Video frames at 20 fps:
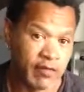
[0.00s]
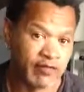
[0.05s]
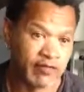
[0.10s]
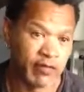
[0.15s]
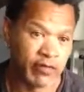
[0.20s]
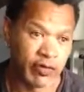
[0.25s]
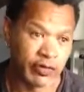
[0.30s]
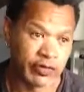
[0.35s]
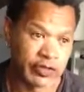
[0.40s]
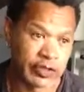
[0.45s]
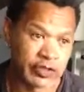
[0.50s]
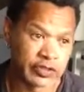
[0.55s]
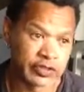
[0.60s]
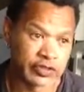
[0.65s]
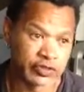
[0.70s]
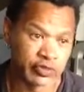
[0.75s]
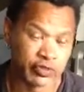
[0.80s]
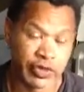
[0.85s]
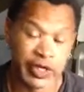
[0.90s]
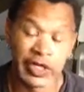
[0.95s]
for
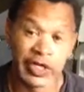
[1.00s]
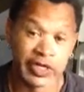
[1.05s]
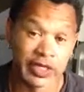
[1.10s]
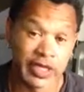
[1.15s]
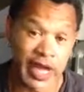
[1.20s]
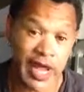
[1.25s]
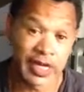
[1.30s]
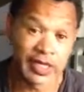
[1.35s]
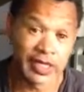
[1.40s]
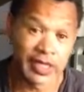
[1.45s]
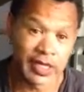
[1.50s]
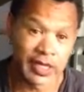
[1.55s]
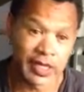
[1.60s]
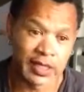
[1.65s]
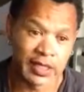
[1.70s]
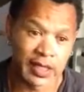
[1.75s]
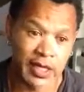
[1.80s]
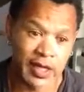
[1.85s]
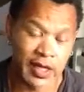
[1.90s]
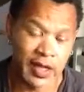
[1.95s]
this reading that I
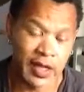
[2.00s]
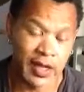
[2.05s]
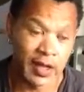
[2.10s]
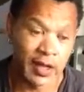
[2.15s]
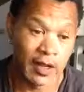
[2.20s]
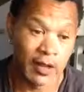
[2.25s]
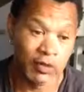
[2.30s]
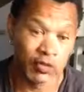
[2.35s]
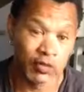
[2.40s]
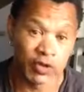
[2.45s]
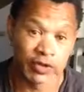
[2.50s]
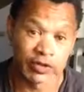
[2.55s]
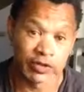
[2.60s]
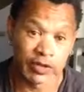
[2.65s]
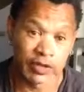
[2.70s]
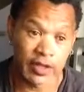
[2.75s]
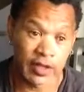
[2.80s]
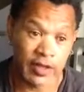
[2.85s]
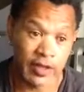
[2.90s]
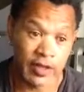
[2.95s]
did
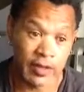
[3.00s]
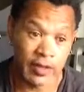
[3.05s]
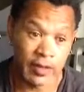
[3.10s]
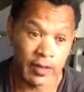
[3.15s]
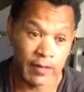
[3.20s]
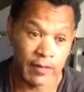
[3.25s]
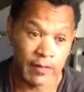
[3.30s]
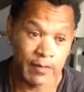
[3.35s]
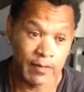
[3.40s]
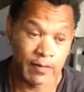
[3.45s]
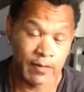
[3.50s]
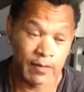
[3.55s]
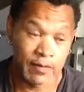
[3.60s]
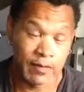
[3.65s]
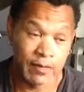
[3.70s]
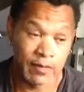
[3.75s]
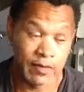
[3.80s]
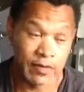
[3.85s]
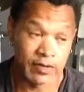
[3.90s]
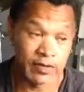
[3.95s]

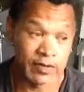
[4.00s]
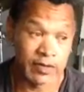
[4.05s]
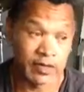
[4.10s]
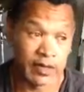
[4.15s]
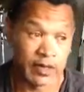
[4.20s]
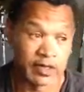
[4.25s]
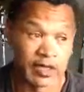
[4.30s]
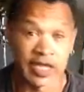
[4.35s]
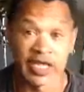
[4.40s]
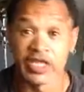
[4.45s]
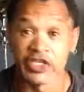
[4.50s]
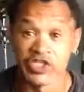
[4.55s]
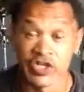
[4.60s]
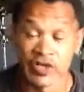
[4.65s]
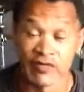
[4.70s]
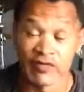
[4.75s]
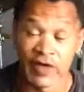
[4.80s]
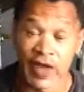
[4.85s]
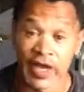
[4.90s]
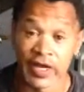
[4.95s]
with Nikki
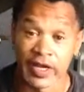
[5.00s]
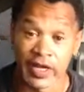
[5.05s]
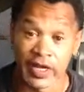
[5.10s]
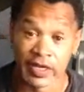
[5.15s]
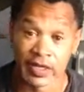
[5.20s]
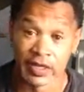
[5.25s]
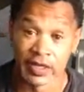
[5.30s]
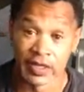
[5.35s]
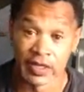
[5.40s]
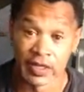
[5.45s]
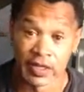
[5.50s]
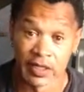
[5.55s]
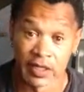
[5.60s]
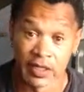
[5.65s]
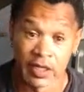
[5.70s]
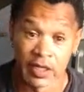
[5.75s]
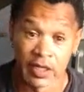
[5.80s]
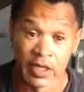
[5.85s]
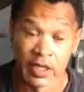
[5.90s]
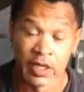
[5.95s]
Giovanni.
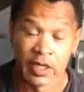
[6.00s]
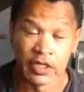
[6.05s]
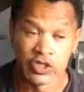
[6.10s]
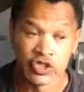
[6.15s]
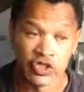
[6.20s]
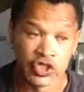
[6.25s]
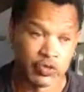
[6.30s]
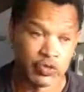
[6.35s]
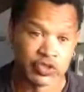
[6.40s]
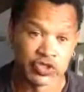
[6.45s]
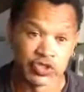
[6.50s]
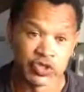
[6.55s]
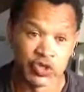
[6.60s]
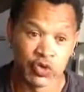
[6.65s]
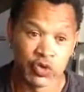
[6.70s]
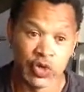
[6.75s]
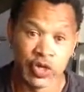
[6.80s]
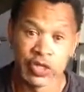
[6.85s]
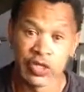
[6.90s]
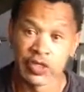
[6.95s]
She was
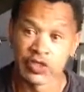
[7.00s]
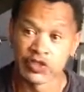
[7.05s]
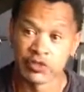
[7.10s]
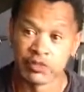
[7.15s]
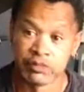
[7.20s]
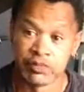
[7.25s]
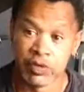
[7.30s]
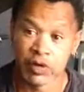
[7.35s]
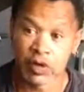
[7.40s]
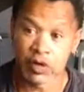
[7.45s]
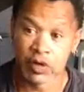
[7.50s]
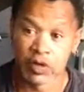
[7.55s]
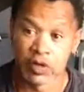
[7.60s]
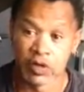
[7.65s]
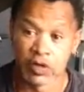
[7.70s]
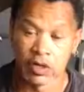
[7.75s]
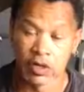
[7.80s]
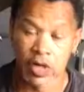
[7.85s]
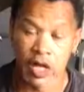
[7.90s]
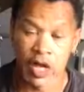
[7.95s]
doing this
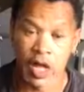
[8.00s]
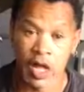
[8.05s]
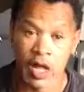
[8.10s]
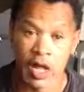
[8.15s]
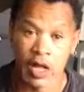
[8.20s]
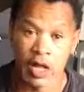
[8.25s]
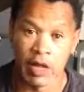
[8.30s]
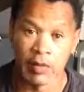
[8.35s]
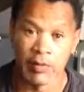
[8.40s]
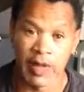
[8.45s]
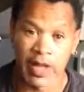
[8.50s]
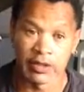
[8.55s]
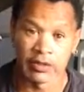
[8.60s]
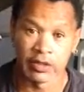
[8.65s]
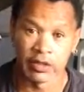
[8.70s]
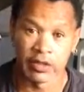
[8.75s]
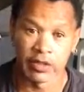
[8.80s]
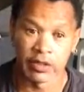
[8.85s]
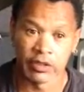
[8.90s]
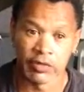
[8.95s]
book
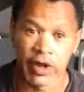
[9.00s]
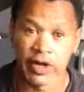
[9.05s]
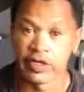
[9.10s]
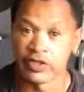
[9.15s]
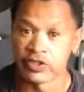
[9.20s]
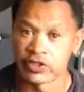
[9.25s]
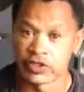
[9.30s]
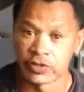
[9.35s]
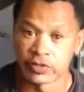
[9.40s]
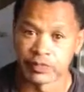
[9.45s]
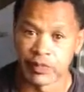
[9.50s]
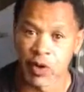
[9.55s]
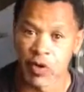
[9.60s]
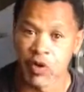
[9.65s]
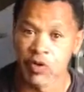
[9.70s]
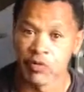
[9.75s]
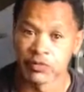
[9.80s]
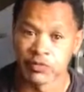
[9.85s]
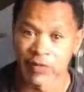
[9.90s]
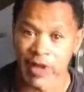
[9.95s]
about the greatest
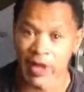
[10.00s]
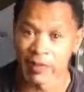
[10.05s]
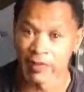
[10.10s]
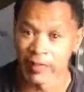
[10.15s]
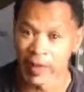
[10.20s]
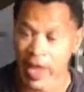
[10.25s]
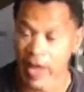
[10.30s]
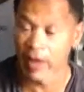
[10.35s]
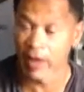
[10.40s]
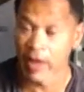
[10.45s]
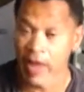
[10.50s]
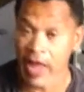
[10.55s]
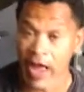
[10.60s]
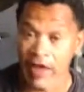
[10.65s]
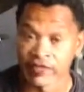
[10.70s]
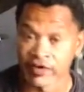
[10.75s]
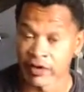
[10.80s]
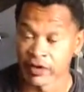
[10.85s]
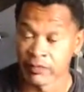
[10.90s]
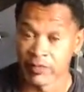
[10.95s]
poems by
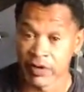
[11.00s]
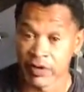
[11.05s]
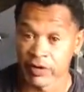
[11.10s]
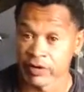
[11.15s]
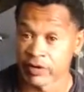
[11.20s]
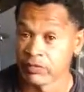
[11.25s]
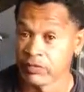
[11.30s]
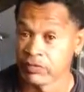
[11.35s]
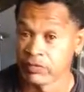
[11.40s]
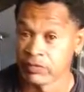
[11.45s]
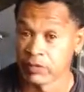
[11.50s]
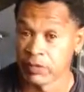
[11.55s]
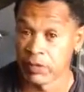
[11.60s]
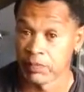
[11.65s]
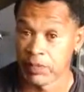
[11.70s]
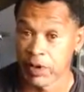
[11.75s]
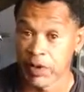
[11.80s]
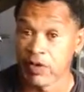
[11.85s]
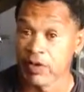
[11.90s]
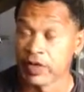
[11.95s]
African
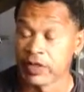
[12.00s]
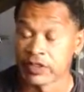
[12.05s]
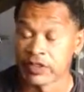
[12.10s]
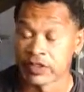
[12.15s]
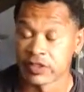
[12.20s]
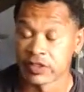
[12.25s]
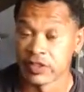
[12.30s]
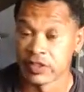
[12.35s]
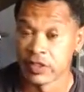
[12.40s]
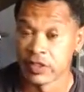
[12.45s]
American poets.